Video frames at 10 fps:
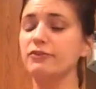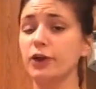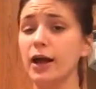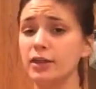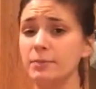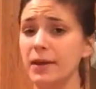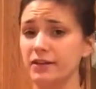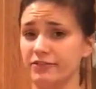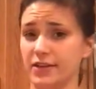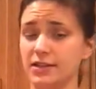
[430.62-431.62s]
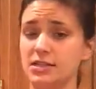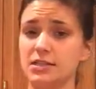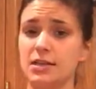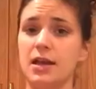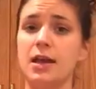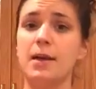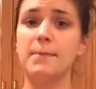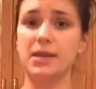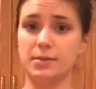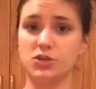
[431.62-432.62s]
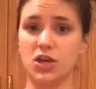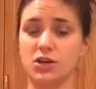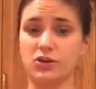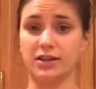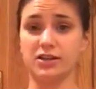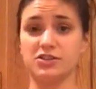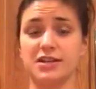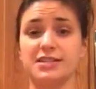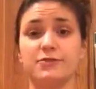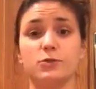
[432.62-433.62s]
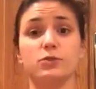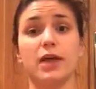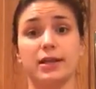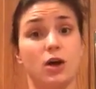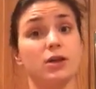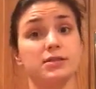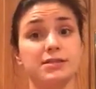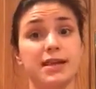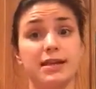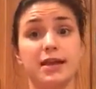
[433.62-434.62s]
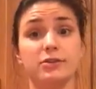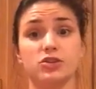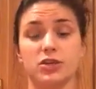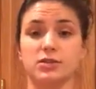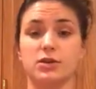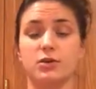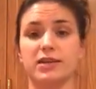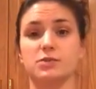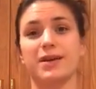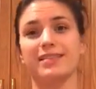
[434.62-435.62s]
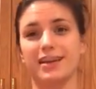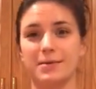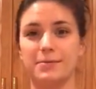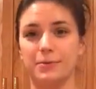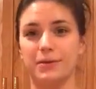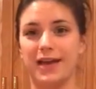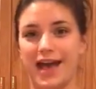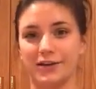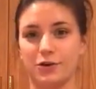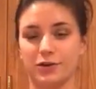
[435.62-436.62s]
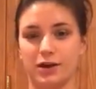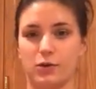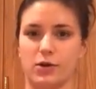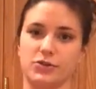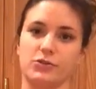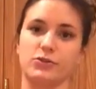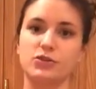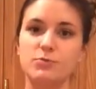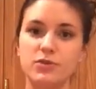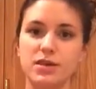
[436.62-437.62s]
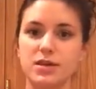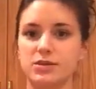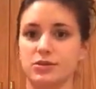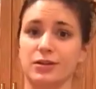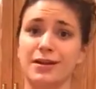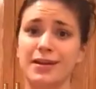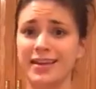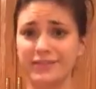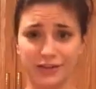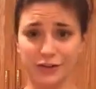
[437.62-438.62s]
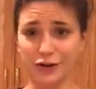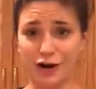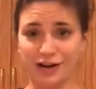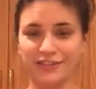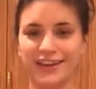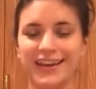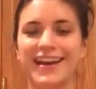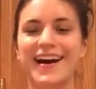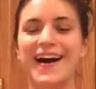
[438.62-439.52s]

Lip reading: For health benefits, medium chain triglycerides give you like long sustained energy. So that's why a lot of people will add coconut oil to their smoothies or even in their coffee,